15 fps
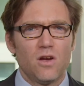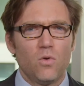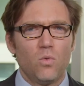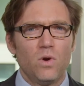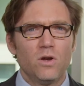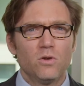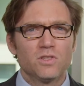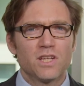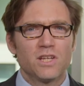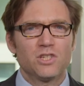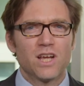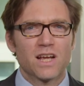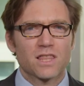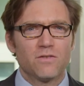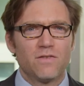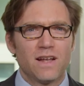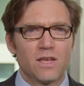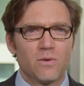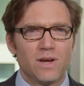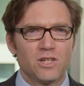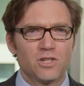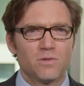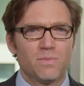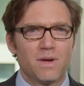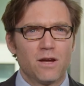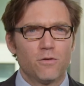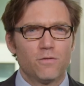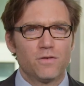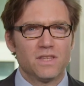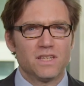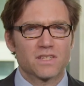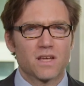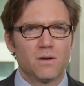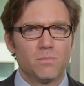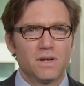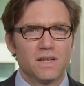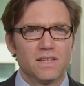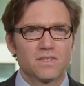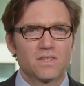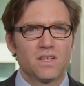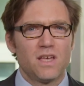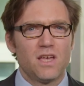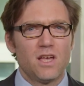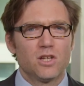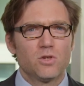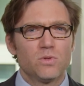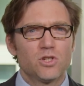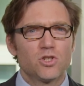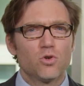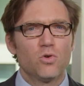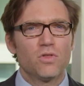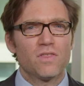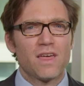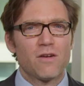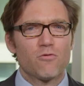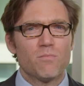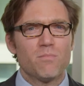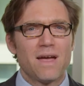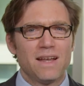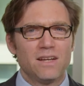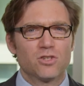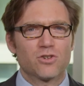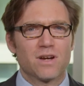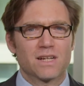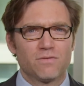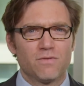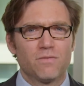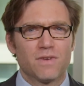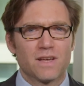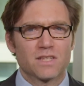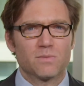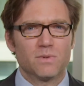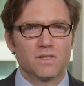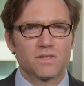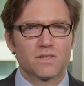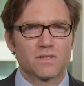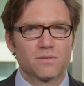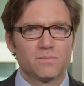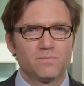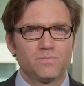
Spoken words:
We also check the valuation payoff for these companies to ensure that they remain attractive investments.